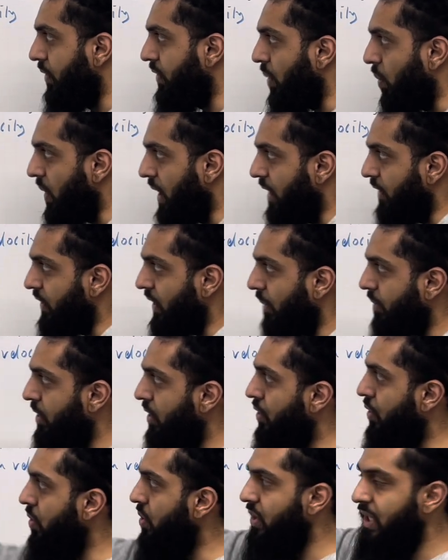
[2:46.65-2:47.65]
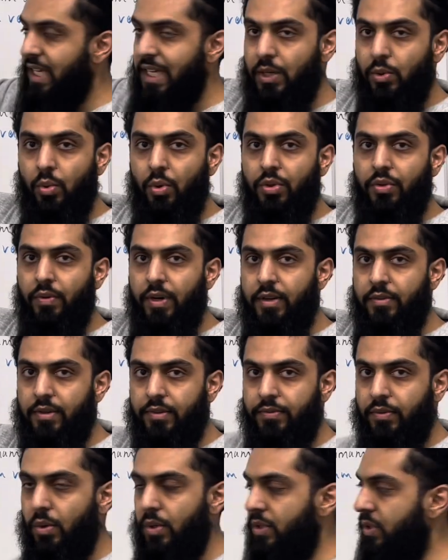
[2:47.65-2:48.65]
So we can substitute t equal 3 over
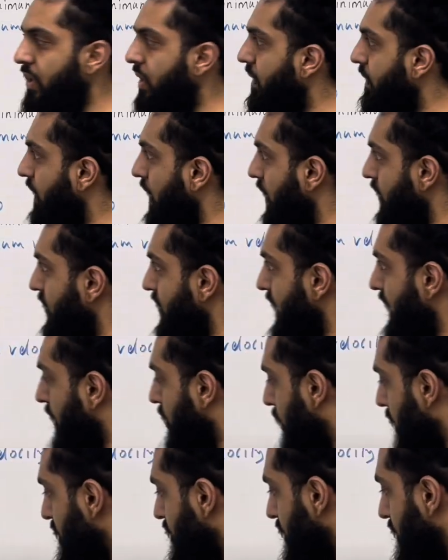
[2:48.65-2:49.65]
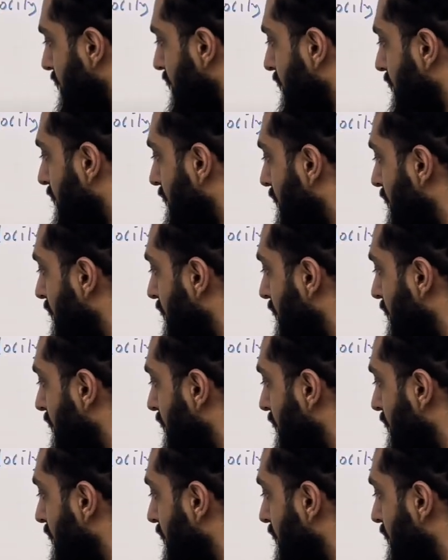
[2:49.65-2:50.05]
4 into the velocity equation.